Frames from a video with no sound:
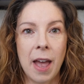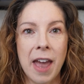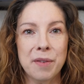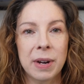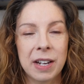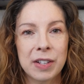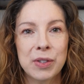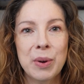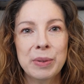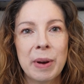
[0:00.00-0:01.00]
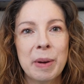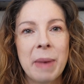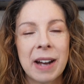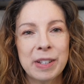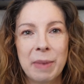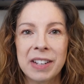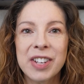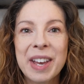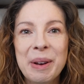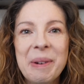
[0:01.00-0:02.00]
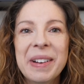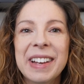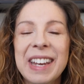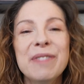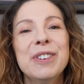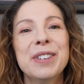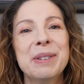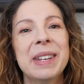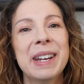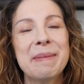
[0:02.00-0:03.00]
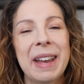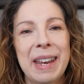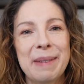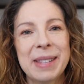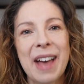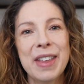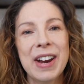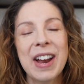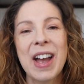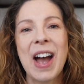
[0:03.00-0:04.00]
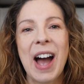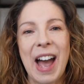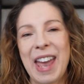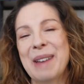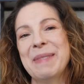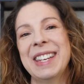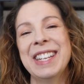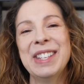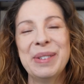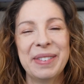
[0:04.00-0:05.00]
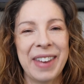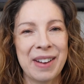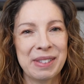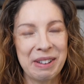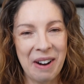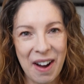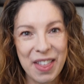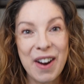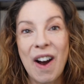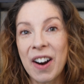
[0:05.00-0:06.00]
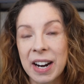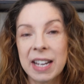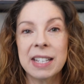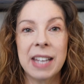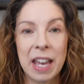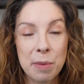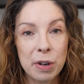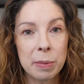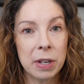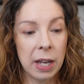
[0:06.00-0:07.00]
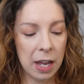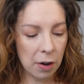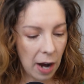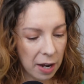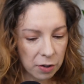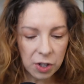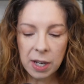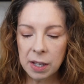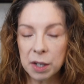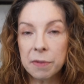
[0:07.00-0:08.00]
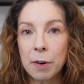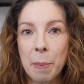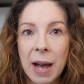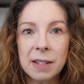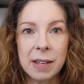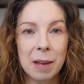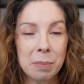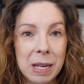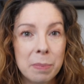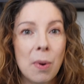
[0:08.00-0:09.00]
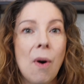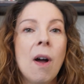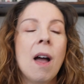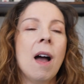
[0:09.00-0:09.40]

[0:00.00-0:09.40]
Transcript: Hey, Radiant Souls, welcome back to my channel. If you're new here, my name's Heather. I am an intuitive counselor, author, artist, animal communicator, energy healer for pets and people,